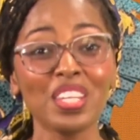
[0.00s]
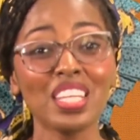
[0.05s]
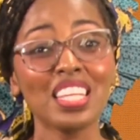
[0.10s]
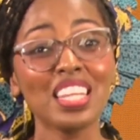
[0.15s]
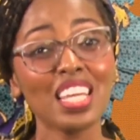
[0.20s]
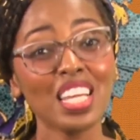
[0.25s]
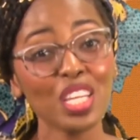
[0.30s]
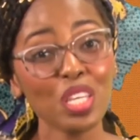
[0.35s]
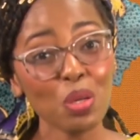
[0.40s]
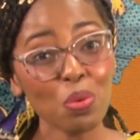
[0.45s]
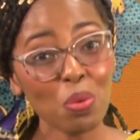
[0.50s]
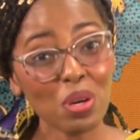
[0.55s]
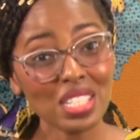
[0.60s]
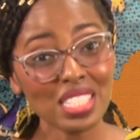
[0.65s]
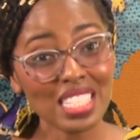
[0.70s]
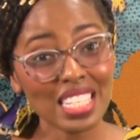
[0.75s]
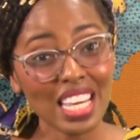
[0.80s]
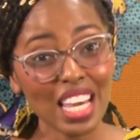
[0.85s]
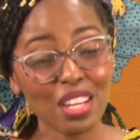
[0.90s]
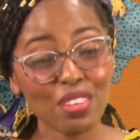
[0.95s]
Thank you once
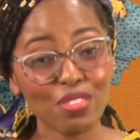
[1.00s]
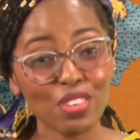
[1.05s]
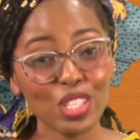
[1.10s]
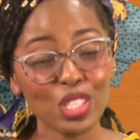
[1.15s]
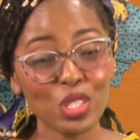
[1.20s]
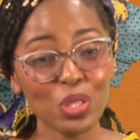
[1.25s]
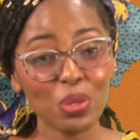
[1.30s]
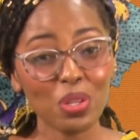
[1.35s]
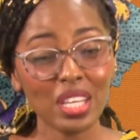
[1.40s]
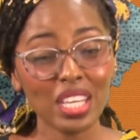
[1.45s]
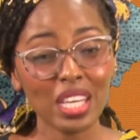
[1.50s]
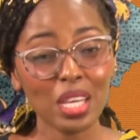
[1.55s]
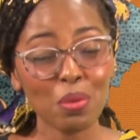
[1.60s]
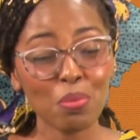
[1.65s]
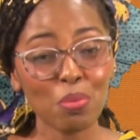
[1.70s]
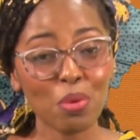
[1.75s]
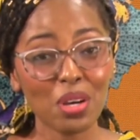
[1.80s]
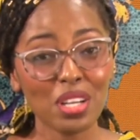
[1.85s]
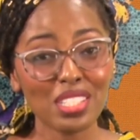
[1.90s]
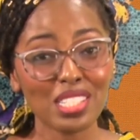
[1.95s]
again for tuning in,
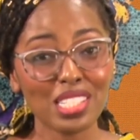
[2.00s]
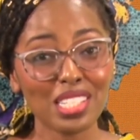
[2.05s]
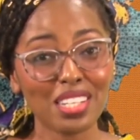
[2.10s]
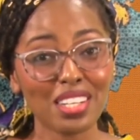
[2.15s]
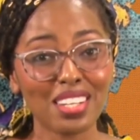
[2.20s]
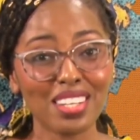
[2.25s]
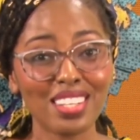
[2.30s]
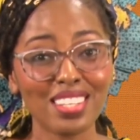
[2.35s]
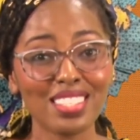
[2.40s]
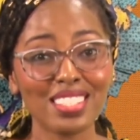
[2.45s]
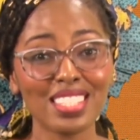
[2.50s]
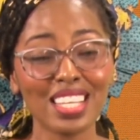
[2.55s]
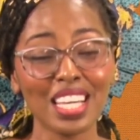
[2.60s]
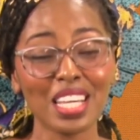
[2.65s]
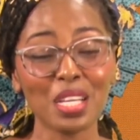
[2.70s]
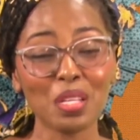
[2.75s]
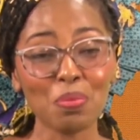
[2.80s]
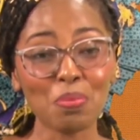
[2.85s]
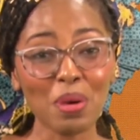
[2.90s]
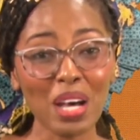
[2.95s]
boys and girls, and
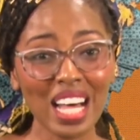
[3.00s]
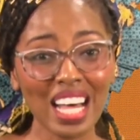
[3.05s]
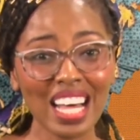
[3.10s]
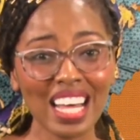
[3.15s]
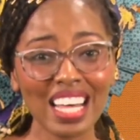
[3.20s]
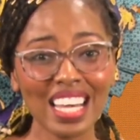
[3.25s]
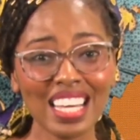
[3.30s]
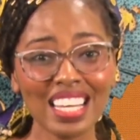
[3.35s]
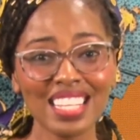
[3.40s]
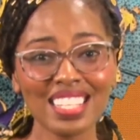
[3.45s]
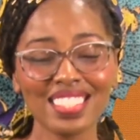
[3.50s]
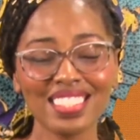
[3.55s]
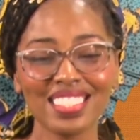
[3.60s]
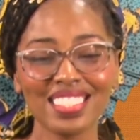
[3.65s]
goodbye.